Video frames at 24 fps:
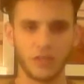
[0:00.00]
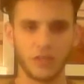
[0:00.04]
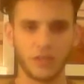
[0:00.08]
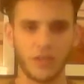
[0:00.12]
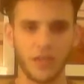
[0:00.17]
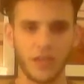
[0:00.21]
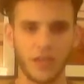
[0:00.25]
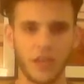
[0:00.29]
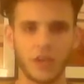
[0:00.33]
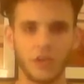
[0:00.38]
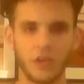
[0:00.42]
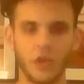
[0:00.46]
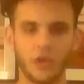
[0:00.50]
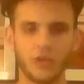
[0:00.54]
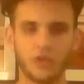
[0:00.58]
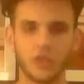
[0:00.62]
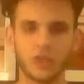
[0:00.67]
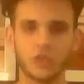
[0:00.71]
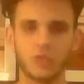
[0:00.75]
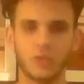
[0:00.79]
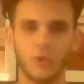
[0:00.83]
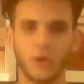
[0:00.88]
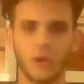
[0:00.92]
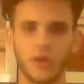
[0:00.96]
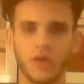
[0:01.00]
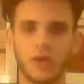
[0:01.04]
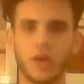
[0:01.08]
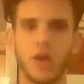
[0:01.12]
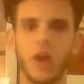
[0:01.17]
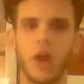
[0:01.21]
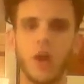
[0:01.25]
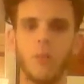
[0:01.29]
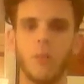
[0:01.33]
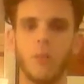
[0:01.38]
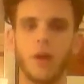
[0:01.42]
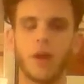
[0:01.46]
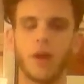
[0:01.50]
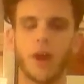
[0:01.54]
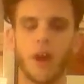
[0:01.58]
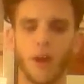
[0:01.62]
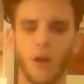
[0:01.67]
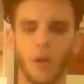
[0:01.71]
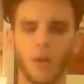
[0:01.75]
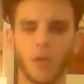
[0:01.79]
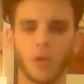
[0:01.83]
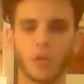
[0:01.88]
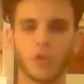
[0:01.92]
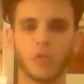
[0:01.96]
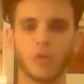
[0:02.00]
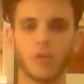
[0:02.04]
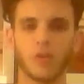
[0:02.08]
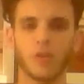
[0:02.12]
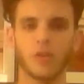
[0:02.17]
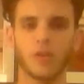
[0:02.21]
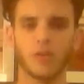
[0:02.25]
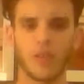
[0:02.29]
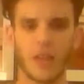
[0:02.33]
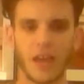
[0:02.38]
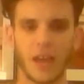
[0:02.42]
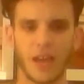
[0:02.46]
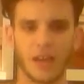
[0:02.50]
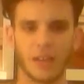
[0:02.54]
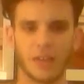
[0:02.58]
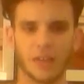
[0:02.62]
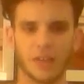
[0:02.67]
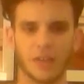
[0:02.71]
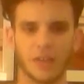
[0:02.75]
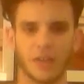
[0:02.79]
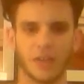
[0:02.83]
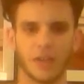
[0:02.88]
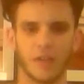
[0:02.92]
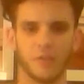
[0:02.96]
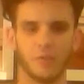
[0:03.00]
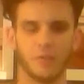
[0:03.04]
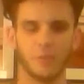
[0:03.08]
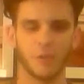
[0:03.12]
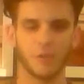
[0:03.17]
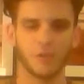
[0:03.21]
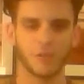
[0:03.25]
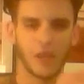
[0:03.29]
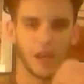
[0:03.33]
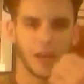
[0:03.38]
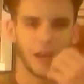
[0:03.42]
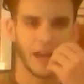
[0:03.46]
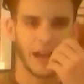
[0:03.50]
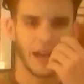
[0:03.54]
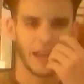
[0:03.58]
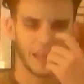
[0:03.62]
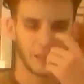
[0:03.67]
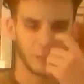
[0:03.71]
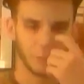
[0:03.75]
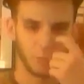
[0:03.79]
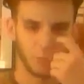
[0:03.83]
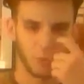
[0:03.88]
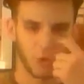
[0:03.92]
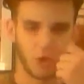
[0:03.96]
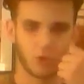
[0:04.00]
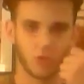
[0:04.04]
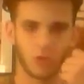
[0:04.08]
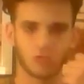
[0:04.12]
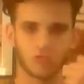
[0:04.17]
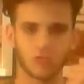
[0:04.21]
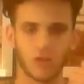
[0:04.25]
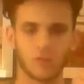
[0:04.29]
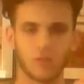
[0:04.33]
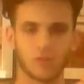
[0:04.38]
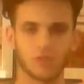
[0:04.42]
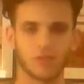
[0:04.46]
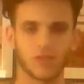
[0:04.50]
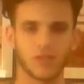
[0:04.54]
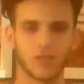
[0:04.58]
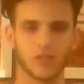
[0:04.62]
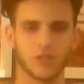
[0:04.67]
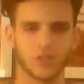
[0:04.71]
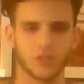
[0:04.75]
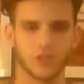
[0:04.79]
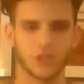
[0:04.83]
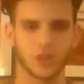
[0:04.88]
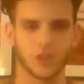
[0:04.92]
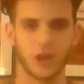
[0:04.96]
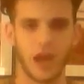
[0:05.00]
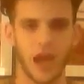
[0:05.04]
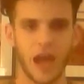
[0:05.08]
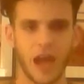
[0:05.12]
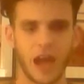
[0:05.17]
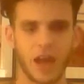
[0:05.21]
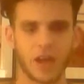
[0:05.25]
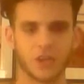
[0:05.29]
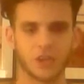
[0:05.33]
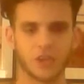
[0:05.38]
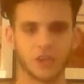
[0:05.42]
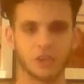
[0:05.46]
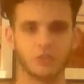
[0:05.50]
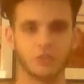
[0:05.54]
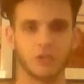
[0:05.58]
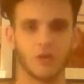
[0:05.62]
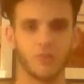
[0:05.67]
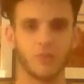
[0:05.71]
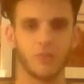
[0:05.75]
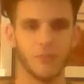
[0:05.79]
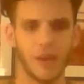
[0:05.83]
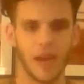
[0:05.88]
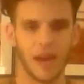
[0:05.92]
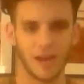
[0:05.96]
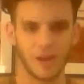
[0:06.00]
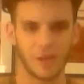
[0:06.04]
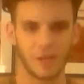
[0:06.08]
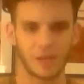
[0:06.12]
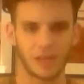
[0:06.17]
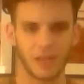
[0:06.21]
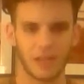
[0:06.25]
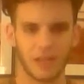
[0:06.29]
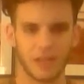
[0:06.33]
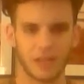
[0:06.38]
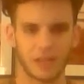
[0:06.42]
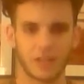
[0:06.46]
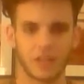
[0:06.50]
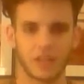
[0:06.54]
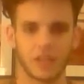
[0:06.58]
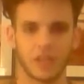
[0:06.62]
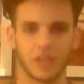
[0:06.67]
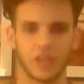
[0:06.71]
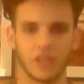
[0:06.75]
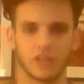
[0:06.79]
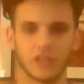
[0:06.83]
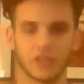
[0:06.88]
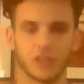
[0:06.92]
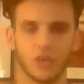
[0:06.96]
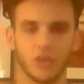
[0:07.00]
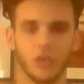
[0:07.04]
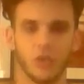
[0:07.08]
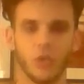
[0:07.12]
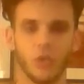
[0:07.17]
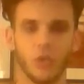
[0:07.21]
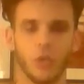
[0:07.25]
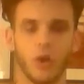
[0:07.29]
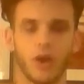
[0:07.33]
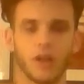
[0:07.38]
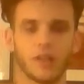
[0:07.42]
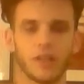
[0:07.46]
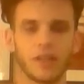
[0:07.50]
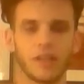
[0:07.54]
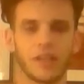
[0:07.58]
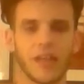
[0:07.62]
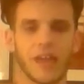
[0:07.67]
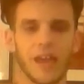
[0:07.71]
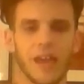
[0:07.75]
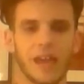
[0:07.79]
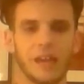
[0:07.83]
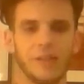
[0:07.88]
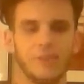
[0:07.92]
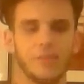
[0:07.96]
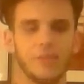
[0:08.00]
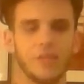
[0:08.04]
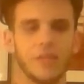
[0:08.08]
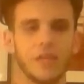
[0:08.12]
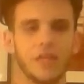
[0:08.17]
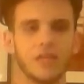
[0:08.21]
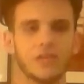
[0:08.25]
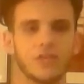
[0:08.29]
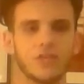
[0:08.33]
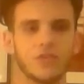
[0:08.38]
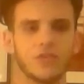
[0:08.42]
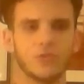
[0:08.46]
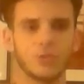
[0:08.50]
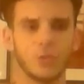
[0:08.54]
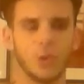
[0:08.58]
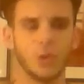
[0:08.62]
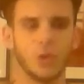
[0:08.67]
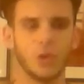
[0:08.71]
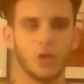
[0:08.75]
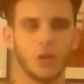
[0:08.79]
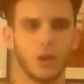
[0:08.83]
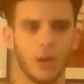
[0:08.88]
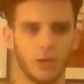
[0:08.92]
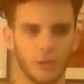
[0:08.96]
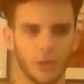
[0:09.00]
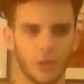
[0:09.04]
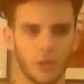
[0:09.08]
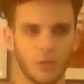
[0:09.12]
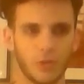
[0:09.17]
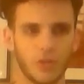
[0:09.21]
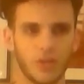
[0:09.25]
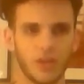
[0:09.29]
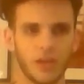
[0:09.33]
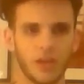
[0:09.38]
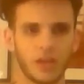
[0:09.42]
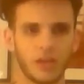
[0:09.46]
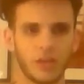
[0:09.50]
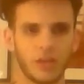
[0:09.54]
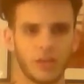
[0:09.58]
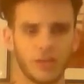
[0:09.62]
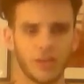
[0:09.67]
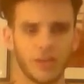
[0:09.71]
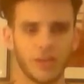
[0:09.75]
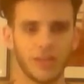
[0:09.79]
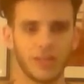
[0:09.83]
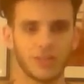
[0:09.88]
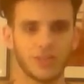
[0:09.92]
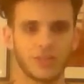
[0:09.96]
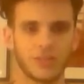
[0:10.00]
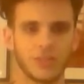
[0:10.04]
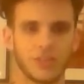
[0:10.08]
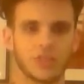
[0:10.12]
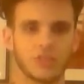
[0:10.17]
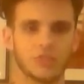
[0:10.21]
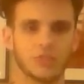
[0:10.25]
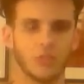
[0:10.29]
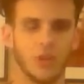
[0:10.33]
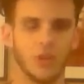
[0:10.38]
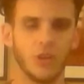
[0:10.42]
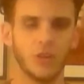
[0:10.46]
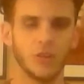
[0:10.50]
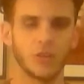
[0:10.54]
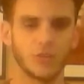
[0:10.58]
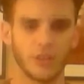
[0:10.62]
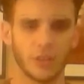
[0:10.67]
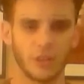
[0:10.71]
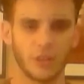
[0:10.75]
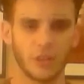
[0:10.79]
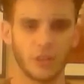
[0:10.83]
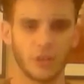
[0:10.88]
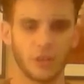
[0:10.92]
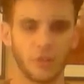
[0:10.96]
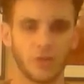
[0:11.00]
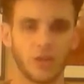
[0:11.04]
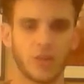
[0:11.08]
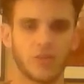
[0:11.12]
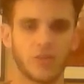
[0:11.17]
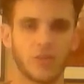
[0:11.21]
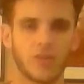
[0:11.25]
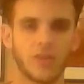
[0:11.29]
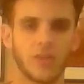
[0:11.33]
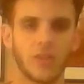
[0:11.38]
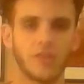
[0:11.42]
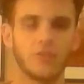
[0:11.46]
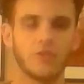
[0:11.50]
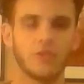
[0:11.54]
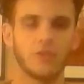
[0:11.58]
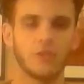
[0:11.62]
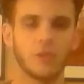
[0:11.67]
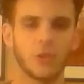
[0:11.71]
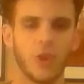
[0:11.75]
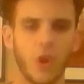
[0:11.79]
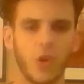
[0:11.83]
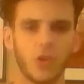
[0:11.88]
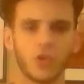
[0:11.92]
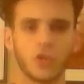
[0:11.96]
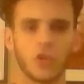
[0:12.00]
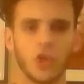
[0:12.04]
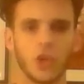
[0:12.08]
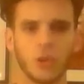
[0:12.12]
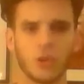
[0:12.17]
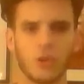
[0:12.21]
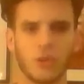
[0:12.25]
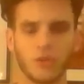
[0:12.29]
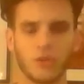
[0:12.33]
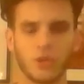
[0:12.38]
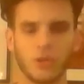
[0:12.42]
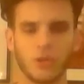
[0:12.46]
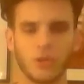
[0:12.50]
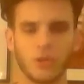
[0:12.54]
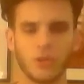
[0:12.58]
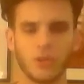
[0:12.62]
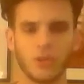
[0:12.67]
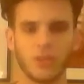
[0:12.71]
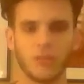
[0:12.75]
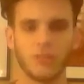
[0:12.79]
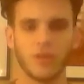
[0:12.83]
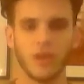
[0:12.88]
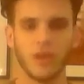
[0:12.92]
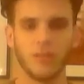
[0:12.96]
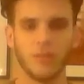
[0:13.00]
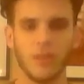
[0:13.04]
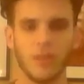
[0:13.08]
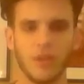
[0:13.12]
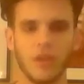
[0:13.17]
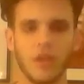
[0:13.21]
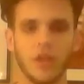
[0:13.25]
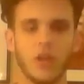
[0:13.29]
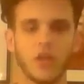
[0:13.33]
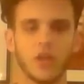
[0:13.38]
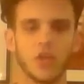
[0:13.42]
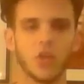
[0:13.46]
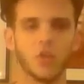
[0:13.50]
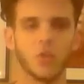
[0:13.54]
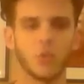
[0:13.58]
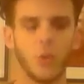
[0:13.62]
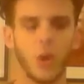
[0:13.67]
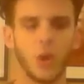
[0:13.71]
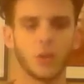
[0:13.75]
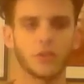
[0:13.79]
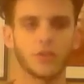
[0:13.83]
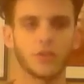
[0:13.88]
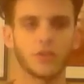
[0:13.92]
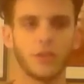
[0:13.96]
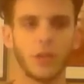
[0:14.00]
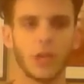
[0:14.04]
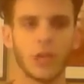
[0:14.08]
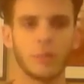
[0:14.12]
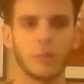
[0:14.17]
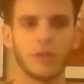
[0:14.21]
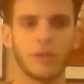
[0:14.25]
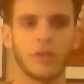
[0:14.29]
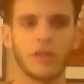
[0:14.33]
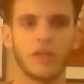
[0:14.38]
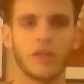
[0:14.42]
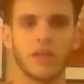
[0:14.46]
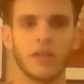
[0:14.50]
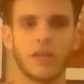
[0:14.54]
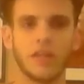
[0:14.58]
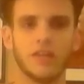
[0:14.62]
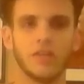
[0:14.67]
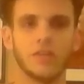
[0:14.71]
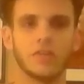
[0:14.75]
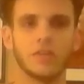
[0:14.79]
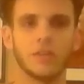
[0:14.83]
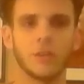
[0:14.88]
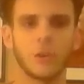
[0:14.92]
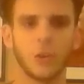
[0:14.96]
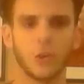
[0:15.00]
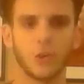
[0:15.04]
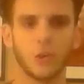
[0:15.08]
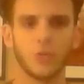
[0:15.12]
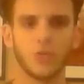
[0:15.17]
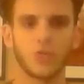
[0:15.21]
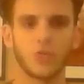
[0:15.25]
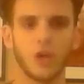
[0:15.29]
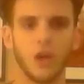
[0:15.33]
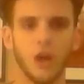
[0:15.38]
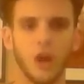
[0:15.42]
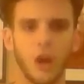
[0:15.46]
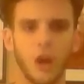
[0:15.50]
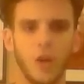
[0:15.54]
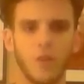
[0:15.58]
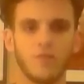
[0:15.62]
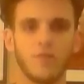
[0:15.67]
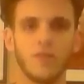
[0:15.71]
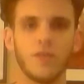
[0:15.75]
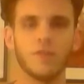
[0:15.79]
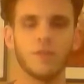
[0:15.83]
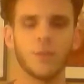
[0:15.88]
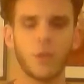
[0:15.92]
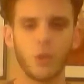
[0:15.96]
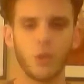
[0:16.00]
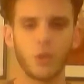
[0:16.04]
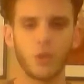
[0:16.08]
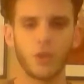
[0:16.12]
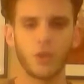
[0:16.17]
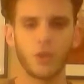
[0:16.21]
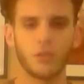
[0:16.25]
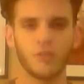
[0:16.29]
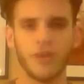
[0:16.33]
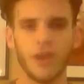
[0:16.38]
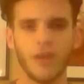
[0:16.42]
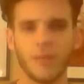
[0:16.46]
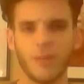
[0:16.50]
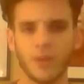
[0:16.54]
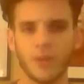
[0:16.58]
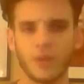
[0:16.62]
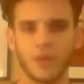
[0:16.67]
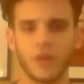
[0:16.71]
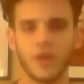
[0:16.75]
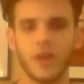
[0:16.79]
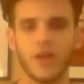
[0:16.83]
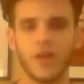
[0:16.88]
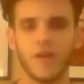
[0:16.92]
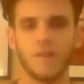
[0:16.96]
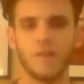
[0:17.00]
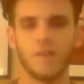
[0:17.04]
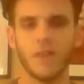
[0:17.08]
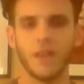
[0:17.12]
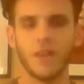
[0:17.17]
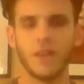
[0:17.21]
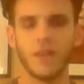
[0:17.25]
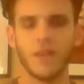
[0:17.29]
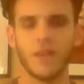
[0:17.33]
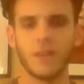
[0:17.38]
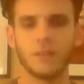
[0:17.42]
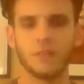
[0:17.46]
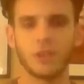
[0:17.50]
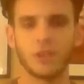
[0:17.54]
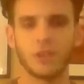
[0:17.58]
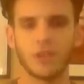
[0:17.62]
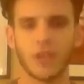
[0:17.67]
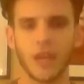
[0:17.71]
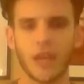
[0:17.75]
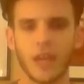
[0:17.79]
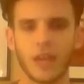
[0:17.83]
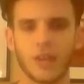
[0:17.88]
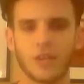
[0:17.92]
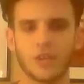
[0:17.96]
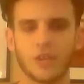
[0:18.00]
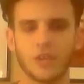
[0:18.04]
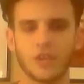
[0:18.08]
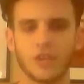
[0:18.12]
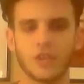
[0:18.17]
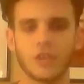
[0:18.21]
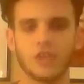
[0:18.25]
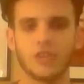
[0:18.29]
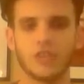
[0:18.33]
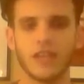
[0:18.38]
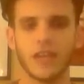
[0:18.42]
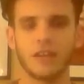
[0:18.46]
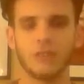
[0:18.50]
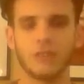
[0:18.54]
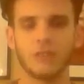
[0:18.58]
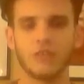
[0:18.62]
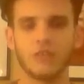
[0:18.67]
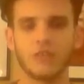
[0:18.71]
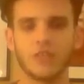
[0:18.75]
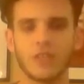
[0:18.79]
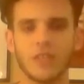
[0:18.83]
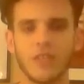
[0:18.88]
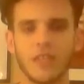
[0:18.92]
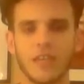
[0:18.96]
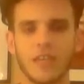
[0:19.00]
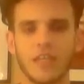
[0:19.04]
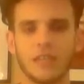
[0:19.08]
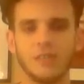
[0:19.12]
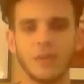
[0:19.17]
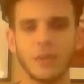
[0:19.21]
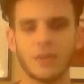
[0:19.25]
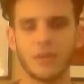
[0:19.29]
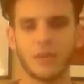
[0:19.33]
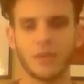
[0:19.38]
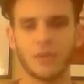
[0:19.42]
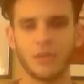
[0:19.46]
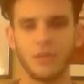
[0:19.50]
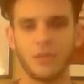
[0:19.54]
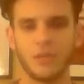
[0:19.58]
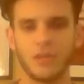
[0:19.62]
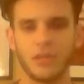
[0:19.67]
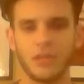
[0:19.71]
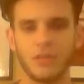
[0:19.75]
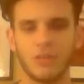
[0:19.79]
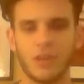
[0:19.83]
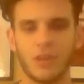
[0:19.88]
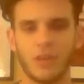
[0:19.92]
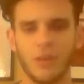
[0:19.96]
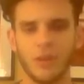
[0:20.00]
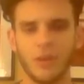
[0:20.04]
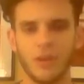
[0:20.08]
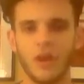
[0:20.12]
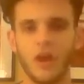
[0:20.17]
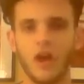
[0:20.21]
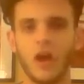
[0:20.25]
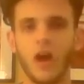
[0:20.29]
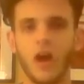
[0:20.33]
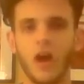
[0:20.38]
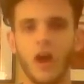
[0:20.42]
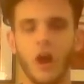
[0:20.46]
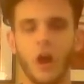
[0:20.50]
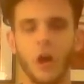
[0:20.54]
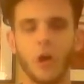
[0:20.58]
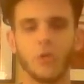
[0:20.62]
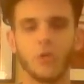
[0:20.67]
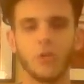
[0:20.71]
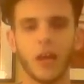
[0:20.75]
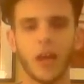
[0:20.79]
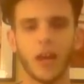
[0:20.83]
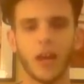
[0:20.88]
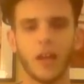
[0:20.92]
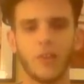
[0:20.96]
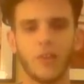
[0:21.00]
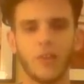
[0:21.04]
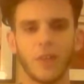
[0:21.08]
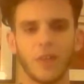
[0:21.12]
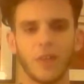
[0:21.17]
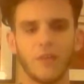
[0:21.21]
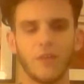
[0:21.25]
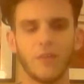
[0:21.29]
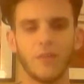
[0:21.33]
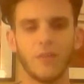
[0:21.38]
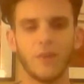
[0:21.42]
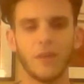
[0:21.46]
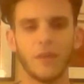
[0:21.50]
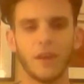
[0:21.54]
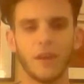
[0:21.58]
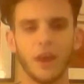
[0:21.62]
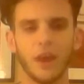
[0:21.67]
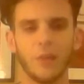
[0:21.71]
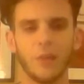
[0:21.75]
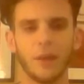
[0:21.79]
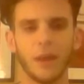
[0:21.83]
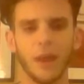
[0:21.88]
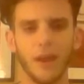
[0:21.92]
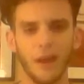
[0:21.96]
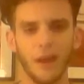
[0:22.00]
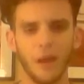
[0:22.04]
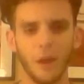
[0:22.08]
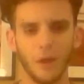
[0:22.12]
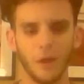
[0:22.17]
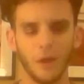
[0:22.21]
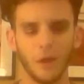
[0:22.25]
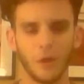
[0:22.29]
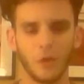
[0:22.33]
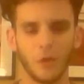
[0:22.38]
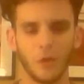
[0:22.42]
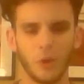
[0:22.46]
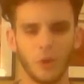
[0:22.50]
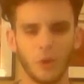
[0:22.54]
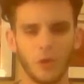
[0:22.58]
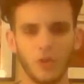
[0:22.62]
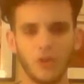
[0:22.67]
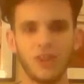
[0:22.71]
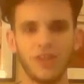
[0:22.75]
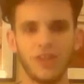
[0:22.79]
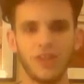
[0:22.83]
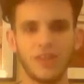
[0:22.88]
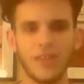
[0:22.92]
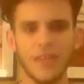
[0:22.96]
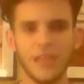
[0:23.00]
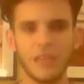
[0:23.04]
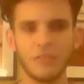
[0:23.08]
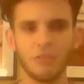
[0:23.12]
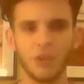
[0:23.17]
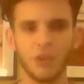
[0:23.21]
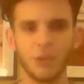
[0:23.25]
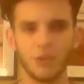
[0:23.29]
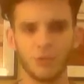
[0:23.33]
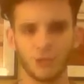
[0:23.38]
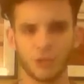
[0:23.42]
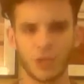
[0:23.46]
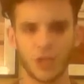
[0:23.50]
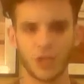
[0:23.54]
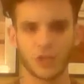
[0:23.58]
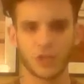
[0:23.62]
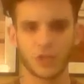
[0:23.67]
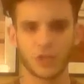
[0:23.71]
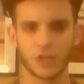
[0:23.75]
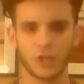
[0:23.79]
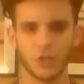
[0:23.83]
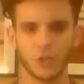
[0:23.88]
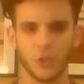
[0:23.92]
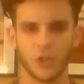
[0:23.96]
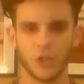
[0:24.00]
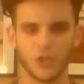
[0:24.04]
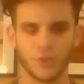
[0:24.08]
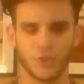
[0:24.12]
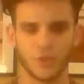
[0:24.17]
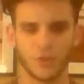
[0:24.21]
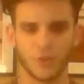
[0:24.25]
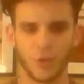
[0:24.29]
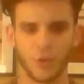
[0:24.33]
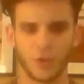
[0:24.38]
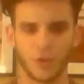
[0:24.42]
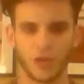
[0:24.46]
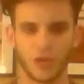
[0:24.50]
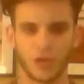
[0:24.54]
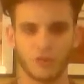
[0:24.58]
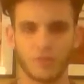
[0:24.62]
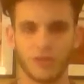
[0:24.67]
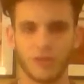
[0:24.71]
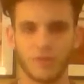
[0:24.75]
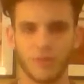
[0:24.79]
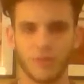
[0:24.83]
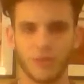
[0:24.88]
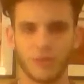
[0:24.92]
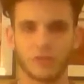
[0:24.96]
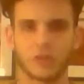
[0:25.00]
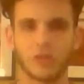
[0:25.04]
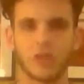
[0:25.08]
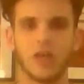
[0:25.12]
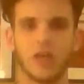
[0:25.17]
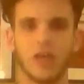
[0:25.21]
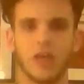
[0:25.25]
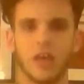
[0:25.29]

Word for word: their hand on this point by arguing that we're not at the point where reparations are actually what matter yet. So while it can be a strong argument, I don't think it is the strongest argument. I think that if you're going to talk about the 13th Amendment, you want to talk about it in terms of the 14th Amendment. That the protections guaranteed by the 13th Amendment are not then being upheld according to the Equal Protection Clause of the 14th Amendment.